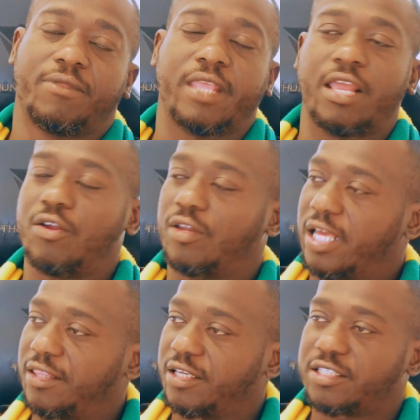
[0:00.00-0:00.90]
They look
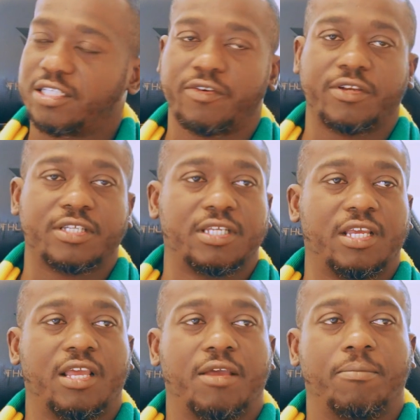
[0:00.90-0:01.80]
like they're serious
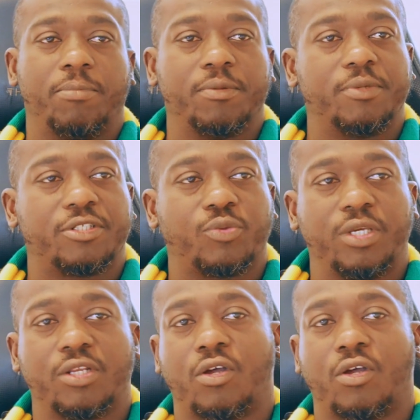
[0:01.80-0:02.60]
between